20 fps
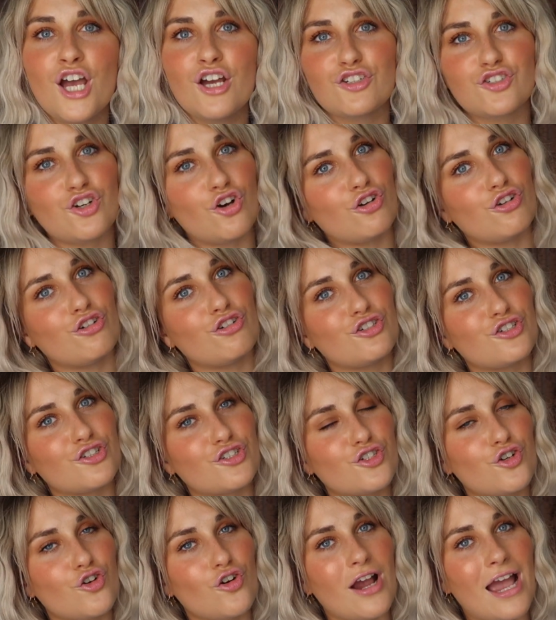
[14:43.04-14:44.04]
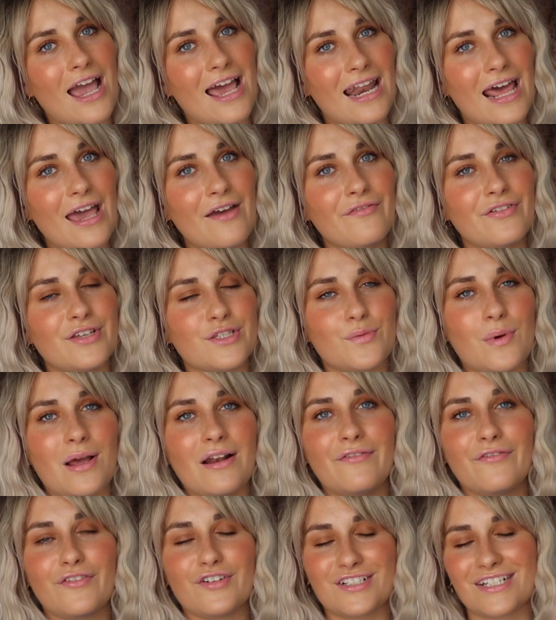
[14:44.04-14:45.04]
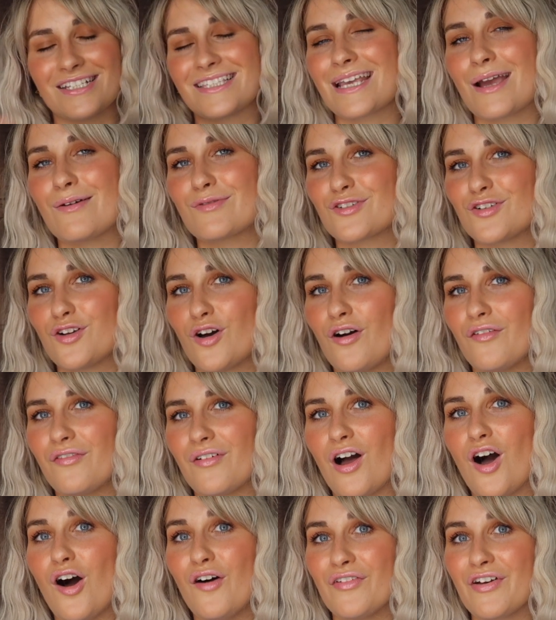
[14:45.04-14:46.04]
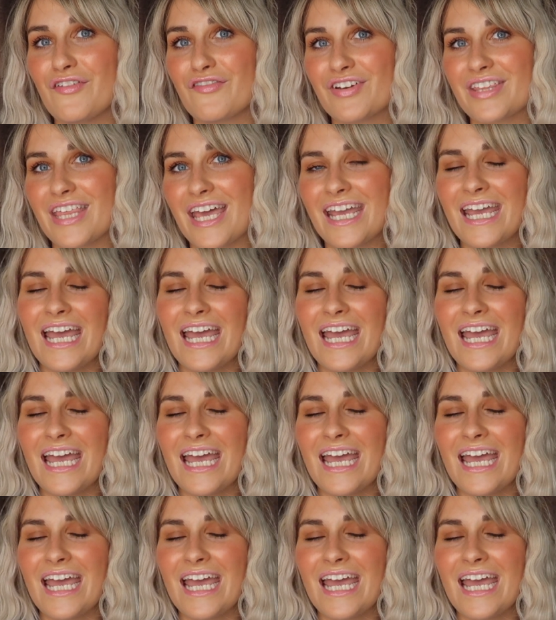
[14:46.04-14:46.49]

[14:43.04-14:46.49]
Shauna_LF as well for discounting off everything.